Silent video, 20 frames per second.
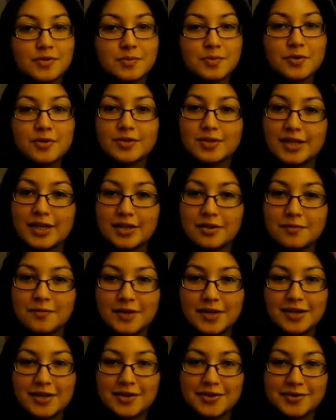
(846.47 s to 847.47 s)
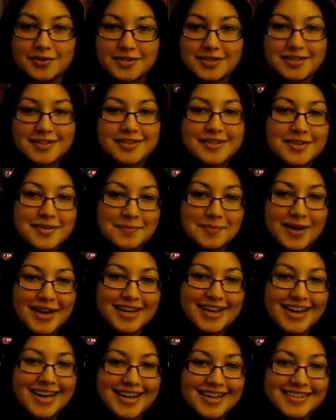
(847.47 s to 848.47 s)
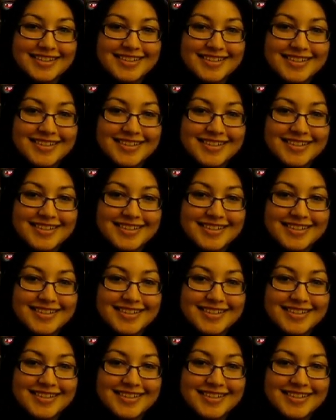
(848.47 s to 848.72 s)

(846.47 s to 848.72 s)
and book-related videos. Bye, guys.